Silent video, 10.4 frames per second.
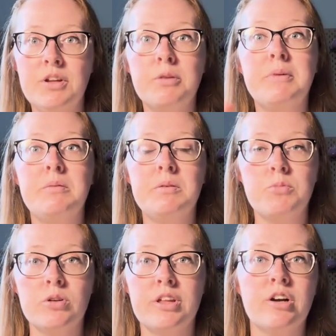may be
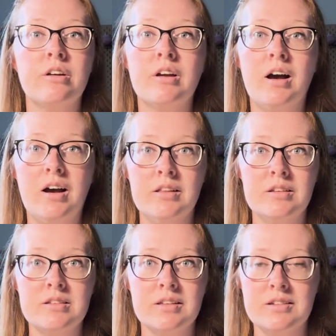more that are not on
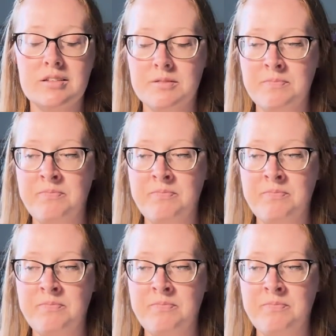this list.